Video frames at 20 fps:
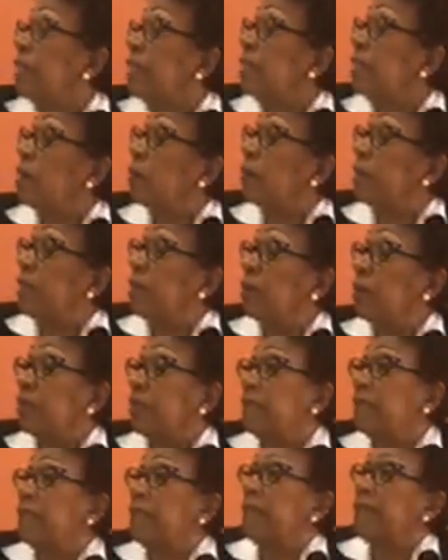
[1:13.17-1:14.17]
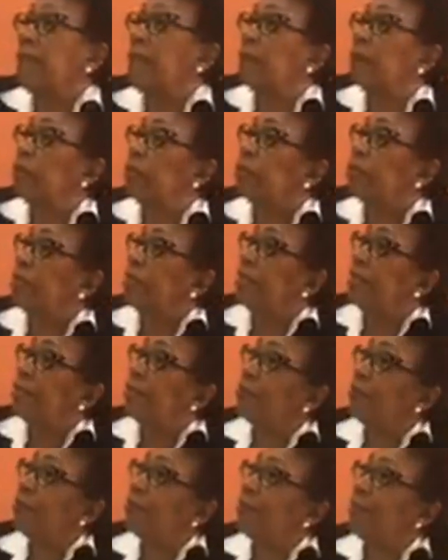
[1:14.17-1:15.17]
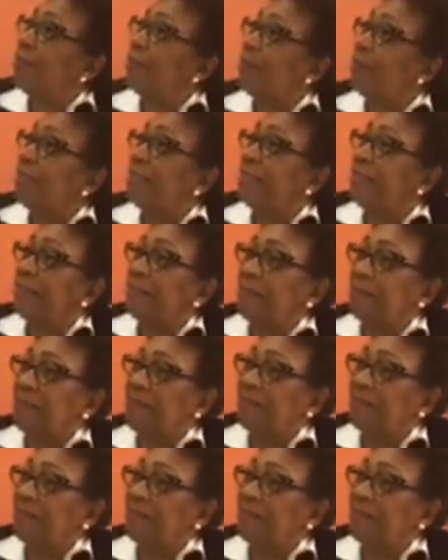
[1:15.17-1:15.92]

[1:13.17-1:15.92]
media being what it is, I'm sure he knows already.